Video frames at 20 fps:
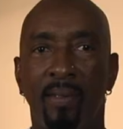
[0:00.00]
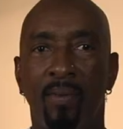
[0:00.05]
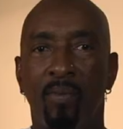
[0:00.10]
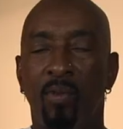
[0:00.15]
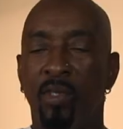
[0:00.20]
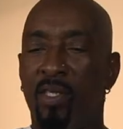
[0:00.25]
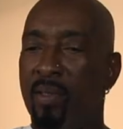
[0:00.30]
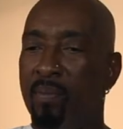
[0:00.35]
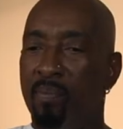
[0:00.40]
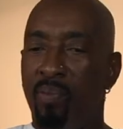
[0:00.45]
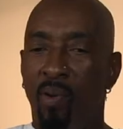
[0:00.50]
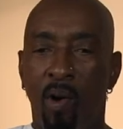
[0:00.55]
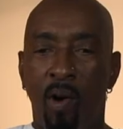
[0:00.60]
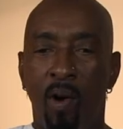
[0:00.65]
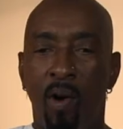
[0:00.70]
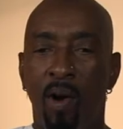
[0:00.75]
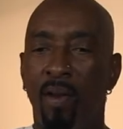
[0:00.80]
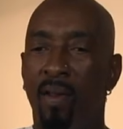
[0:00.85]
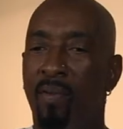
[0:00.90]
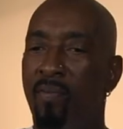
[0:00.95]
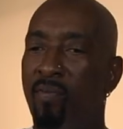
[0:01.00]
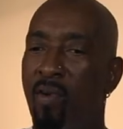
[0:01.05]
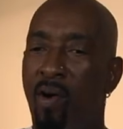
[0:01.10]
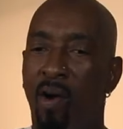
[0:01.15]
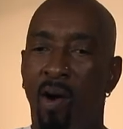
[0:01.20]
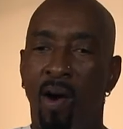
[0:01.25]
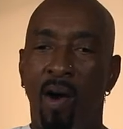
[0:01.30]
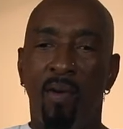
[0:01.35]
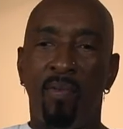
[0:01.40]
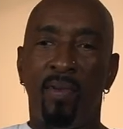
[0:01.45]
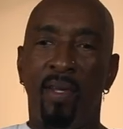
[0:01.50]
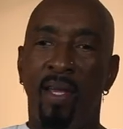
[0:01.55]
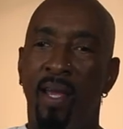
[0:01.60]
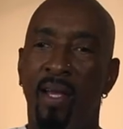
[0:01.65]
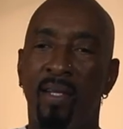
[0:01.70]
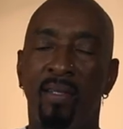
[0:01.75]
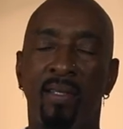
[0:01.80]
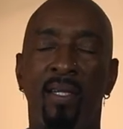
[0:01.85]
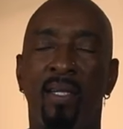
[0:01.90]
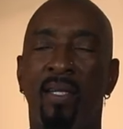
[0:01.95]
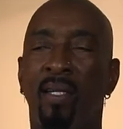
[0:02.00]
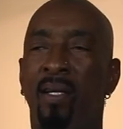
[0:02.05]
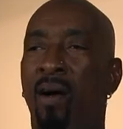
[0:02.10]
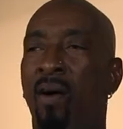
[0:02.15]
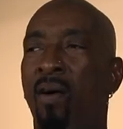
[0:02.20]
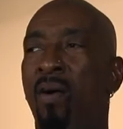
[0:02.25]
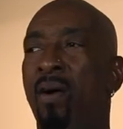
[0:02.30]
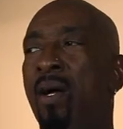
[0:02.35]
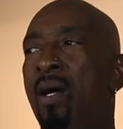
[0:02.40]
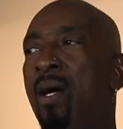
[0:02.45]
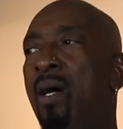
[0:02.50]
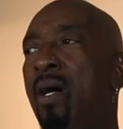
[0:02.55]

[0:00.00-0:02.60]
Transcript: Was in part involved there, seen it all.